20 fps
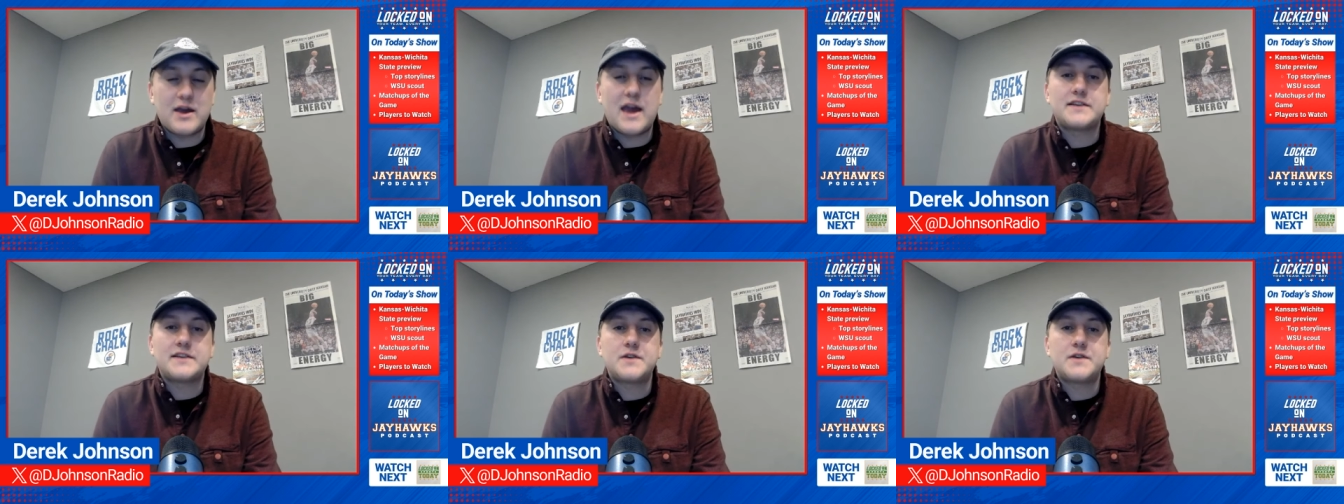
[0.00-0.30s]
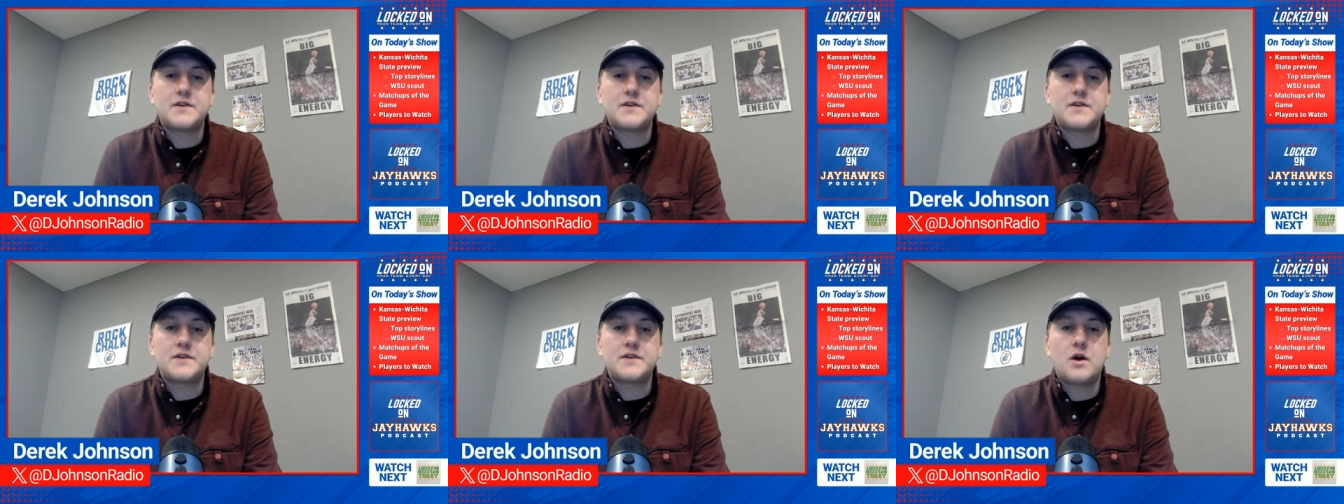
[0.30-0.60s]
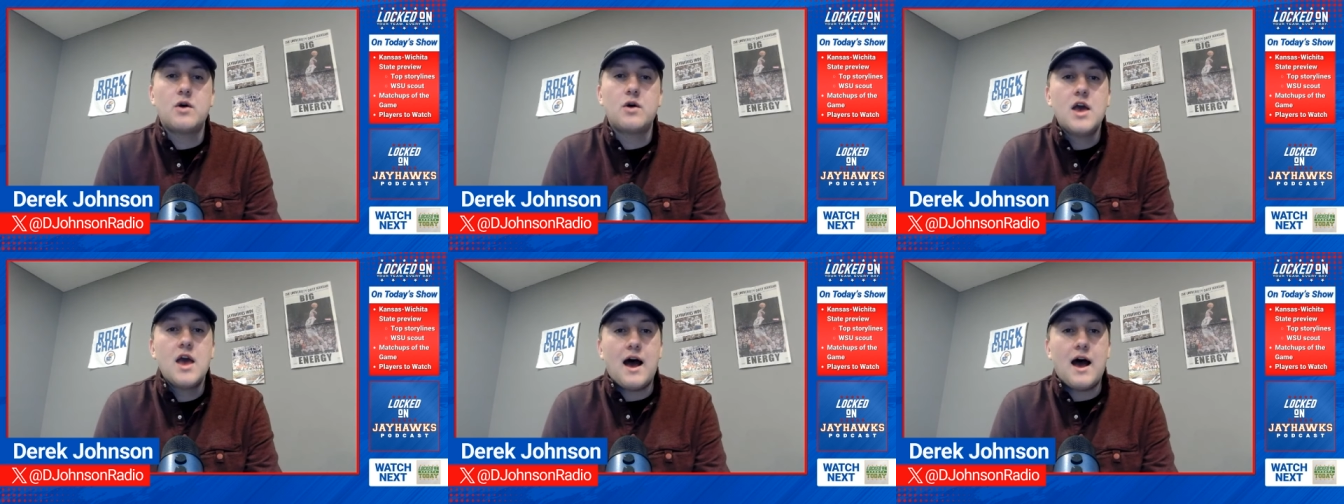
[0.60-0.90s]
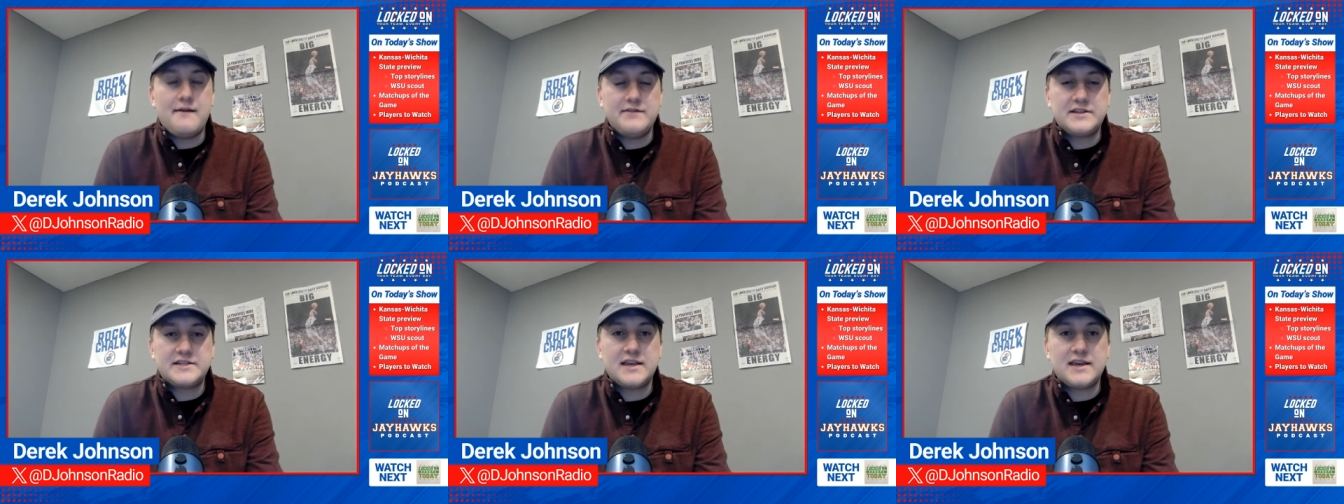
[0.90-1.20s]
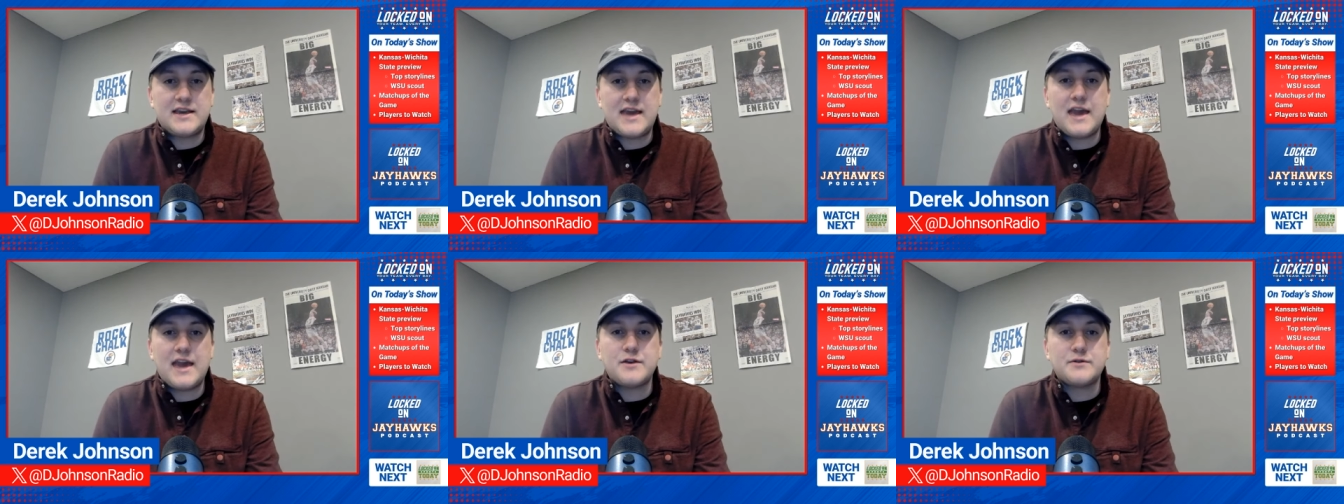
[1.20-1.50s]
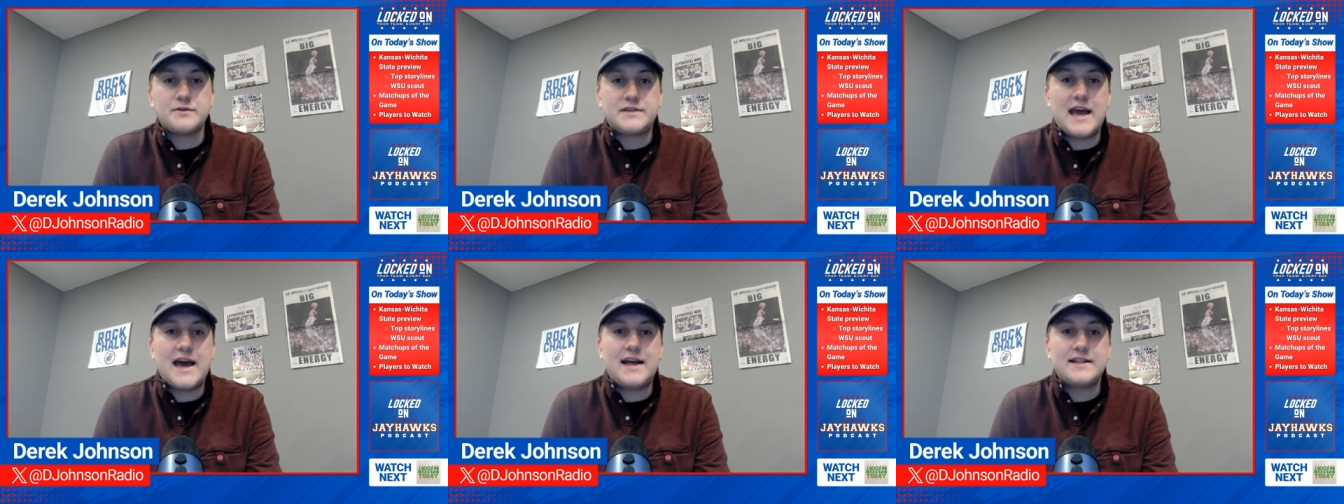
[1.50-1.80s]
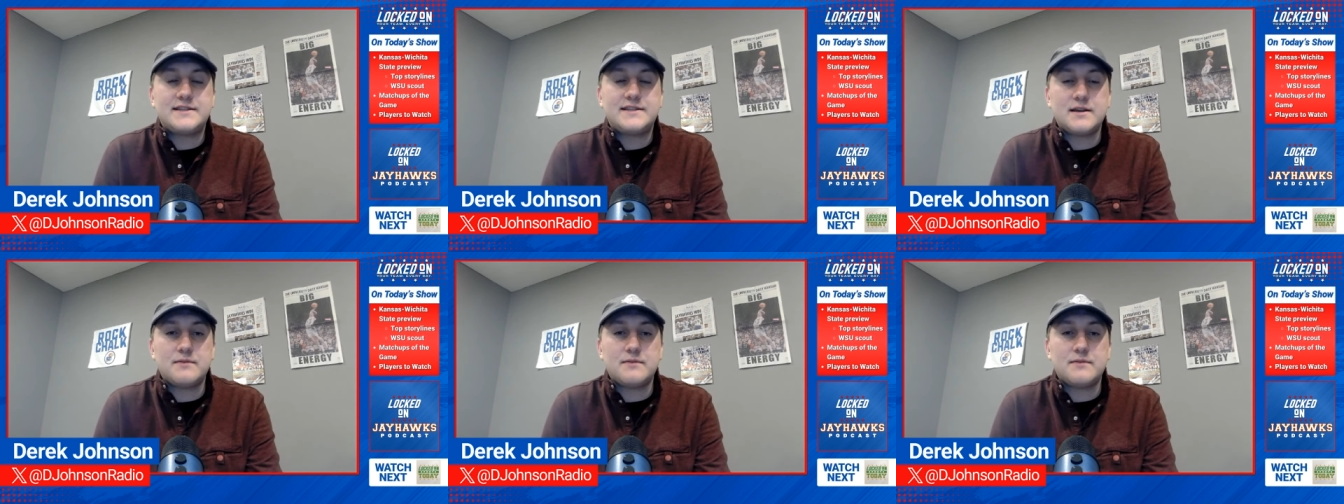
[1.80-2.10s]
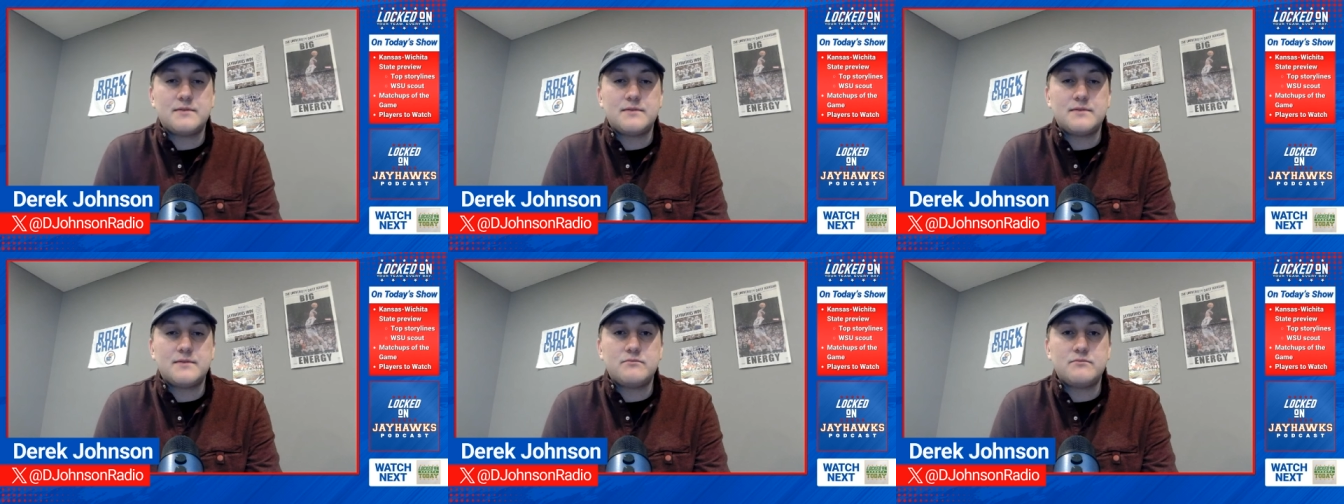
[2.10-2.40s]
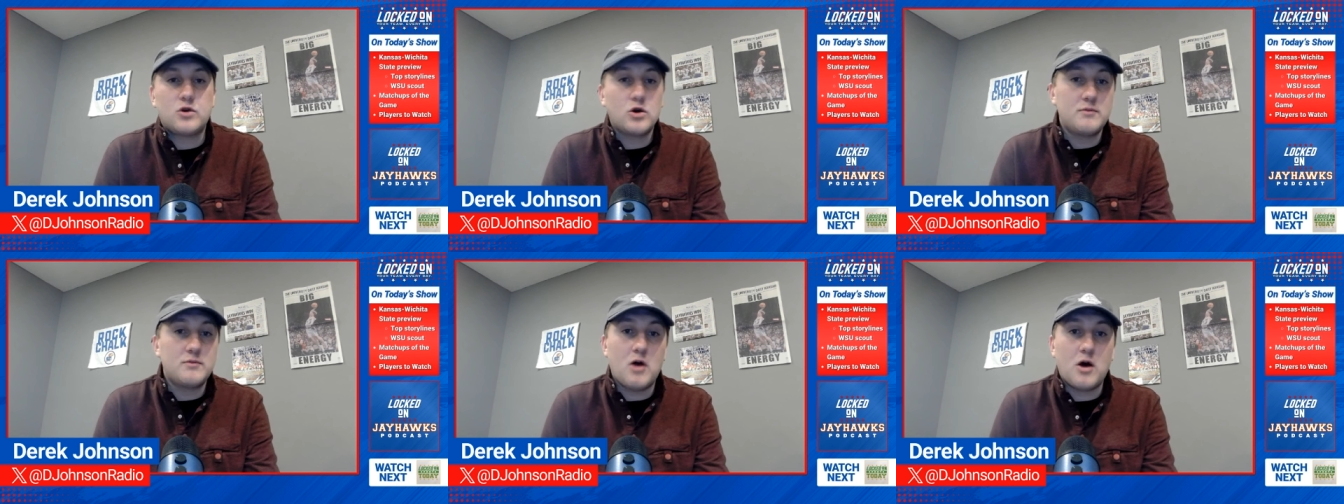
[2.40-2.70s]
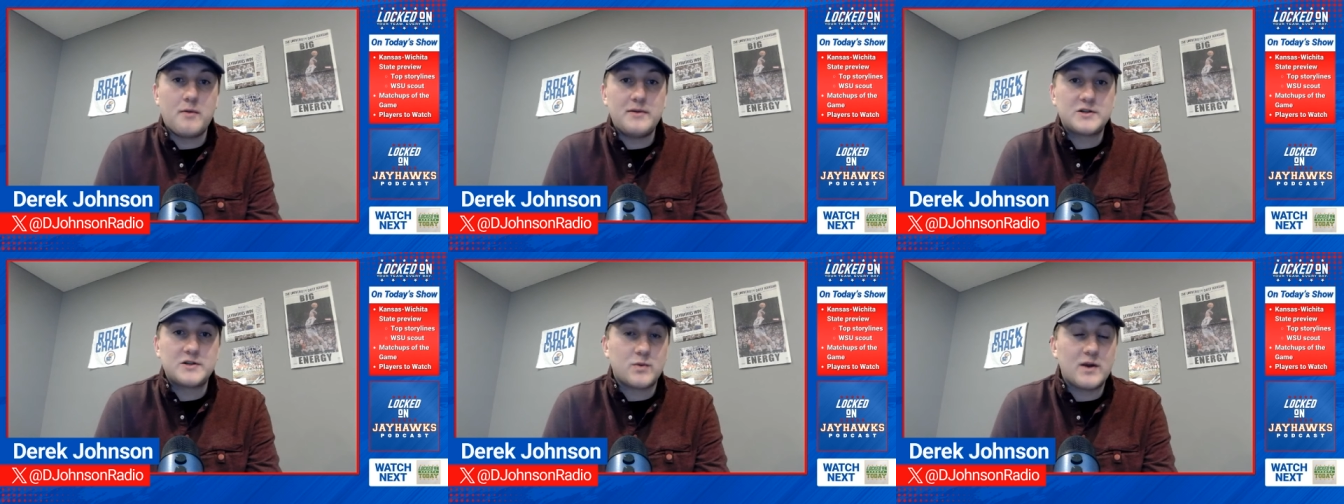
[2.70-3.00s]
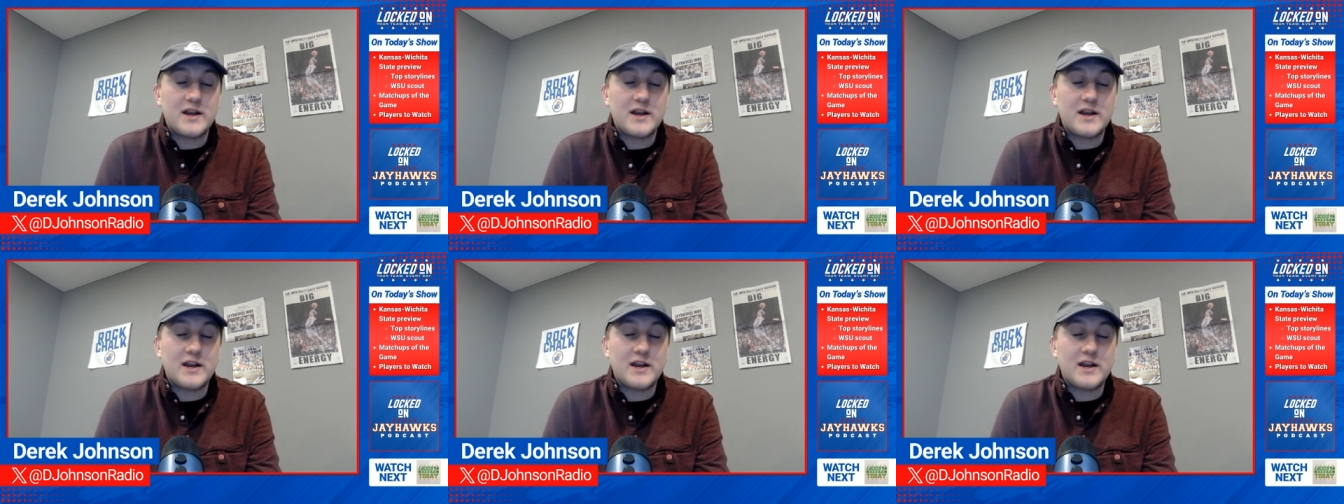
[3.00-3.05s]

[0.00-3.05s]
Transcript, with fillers: Okay. So obviously, KU's had some good moments,